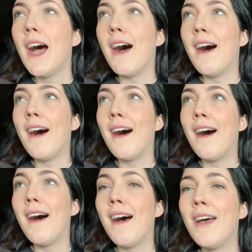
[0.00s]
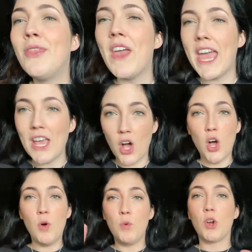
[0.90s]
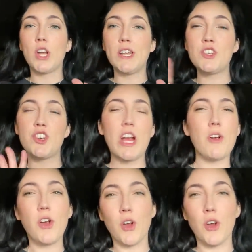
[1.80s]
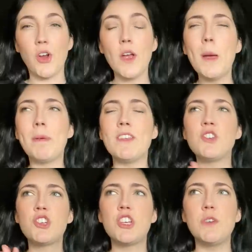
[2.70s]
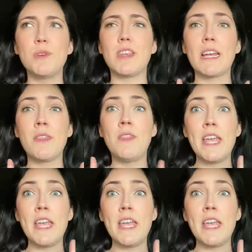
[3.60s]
they all were gonna share her, but then she was like, they